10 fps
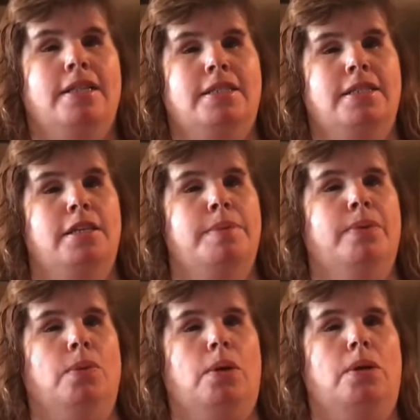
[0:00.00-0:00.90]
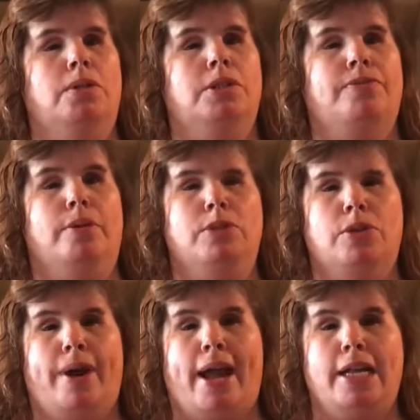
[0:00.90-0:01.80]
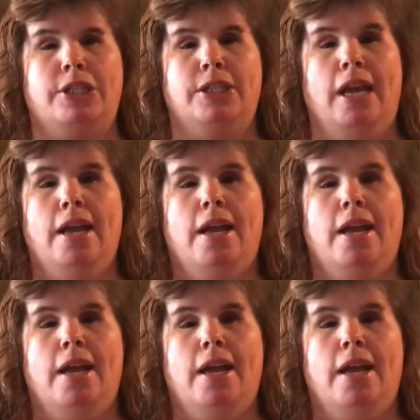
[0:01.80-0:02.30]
and cinnamon rolls from scratch.